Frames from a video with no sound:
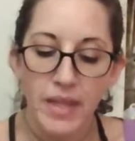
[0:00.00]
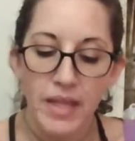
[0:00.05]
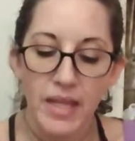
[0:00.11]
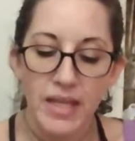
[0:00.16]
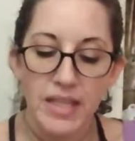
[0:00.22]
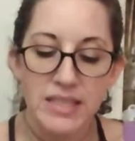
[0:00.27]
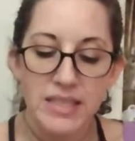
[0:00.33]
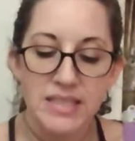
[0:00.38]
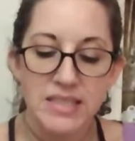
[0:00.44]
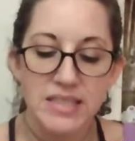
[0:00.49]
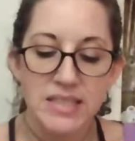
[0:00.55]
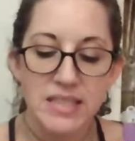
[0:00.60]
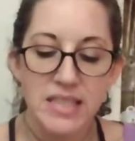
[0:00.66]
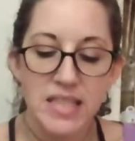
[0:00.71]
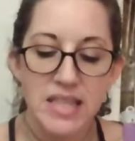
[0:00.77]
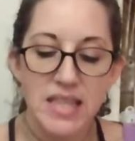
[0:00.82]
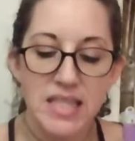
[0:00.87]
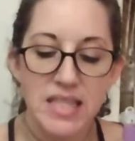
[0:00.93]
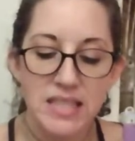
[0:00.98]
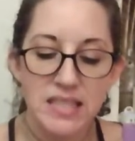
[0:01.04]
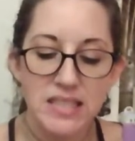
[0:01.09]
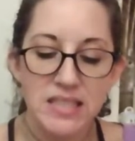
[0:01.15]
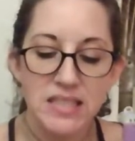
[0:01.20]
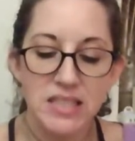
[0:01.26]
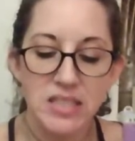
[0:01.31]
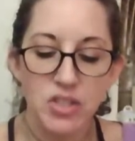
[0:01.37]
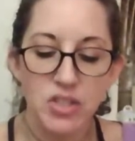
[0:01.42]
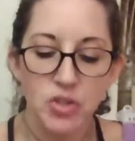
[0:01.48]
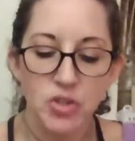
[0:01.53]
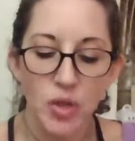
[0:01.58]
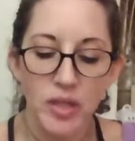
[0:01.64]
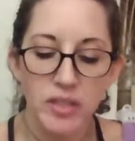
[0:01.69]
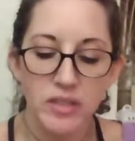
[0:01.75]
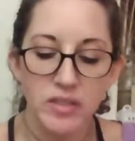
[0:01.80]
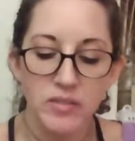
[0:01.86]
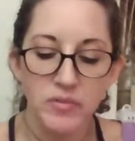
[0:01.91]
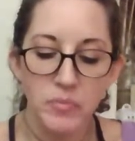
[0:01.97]
It's this
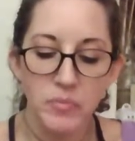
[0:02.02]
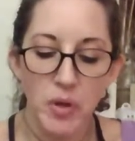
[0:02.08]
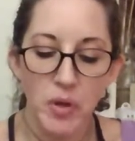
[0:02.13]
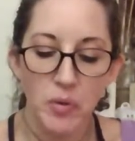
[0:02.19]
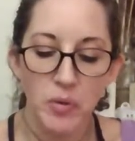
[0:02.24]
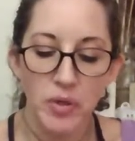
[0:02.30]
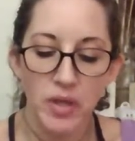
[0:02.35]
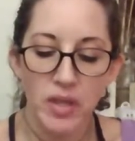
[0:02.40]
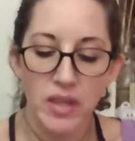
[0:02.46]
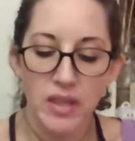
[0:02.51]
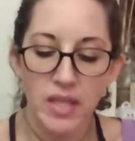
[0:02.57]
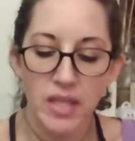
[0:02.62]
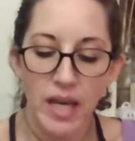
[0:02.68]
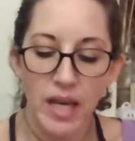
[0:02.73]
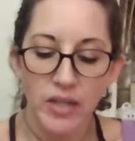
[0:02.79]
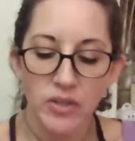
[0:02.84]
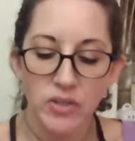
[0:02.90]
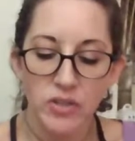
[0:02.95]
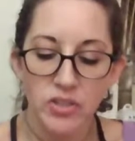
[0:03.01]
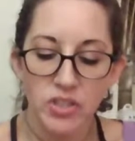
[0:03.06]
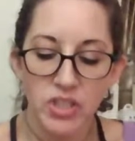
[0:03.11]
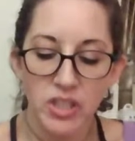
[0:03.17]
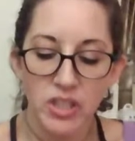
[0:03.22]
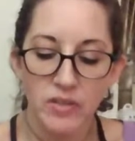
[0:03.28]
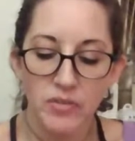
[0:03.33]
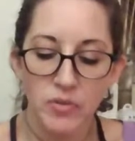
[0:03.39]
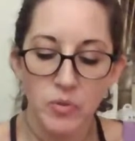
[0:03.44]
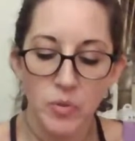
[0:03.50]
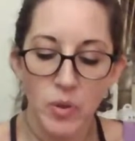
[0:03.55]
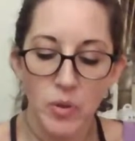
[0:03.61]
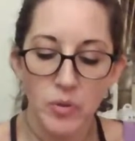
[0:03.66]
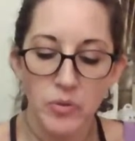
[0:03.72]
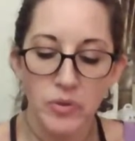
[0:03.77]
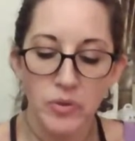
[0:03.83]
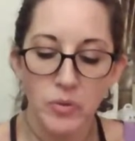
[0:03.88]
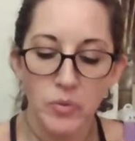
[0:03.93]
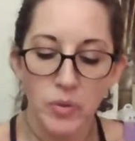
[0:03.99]
destructive mode, the energy of
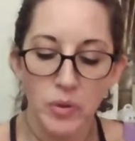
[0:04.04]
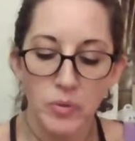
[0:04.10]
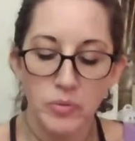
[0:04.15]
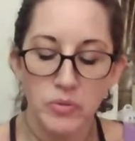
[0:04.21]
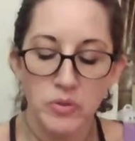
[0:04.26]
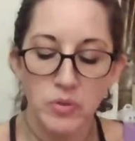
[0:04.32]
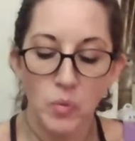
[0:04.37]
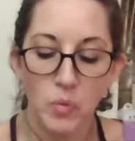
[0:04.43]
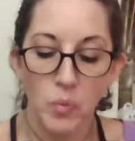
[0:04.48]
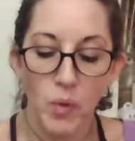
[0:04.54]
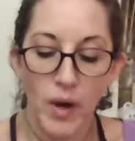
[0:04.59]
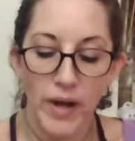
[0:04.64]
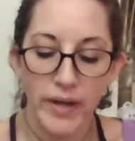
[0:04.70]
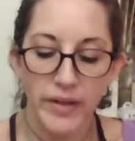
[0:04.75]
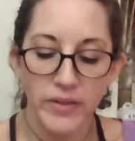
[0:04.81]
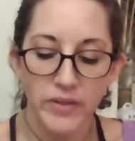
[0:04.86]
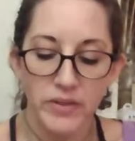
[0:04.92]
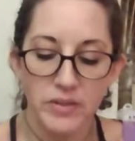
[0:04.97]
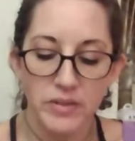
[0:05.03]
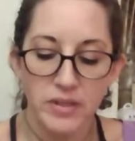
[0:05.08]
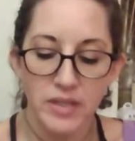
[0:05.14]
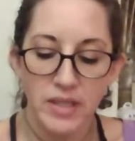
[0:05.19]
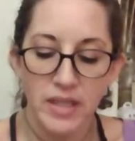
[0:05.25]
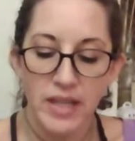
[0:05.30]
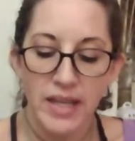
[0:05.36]
growth grows wild.